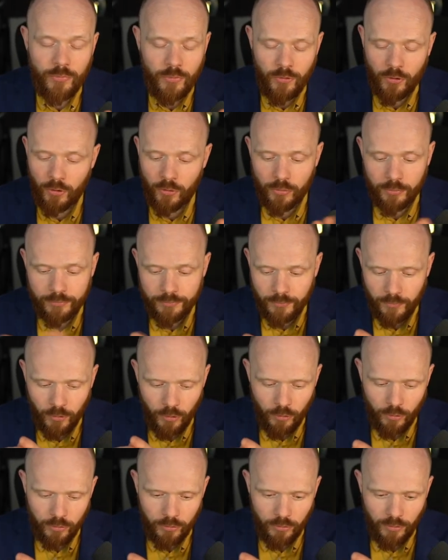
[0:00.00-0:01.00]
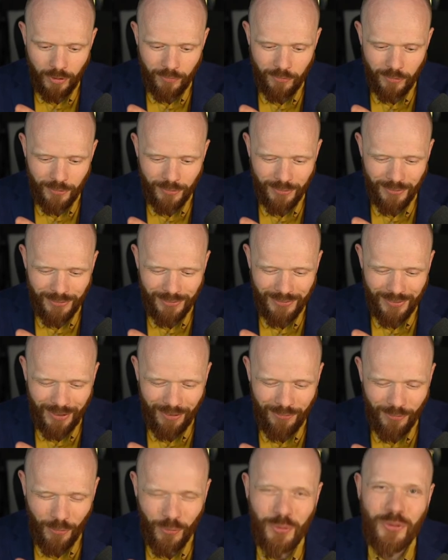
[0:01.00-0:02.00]
So you have to
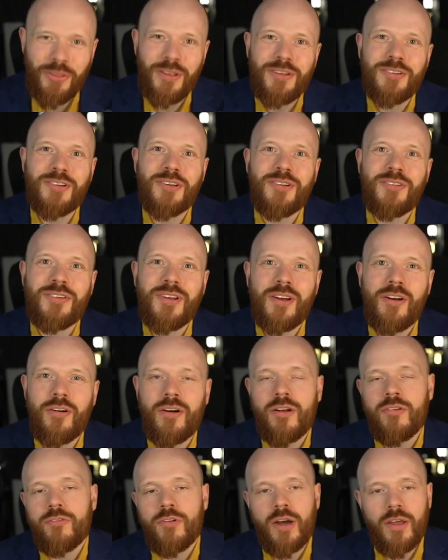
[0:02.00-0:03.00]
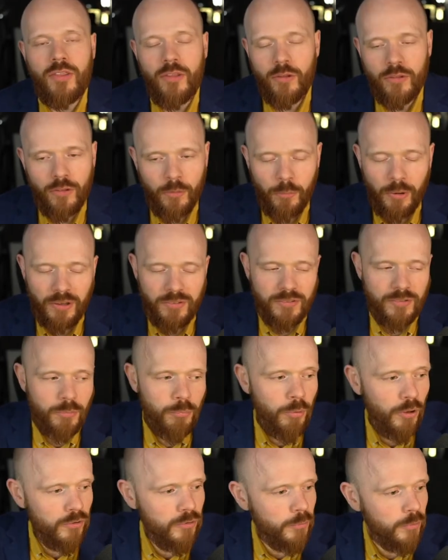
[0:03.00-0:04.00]
have all things considered and find the best
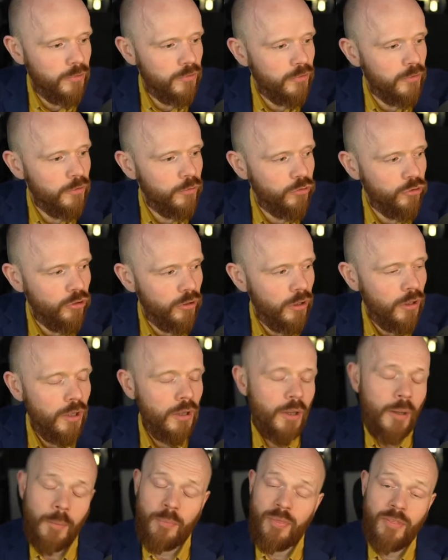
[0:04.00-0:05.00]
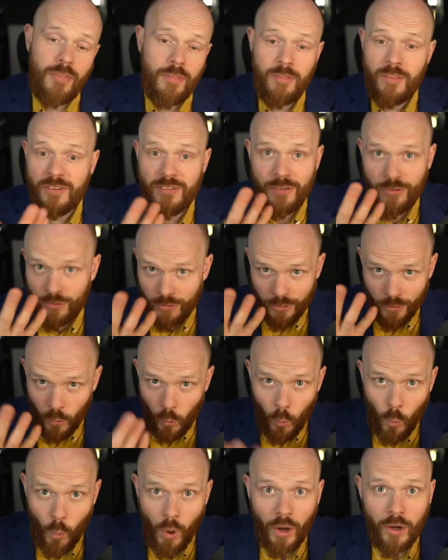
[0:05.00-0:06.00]
possible solution. This is
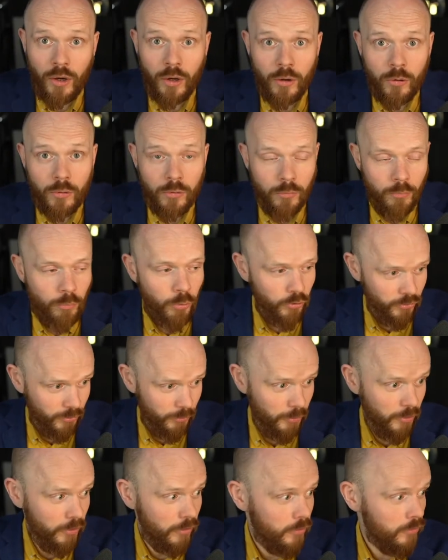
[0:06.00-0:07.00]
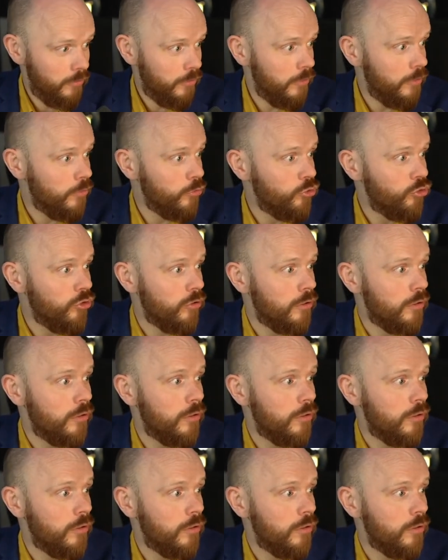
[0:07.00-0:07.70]
one possible solution.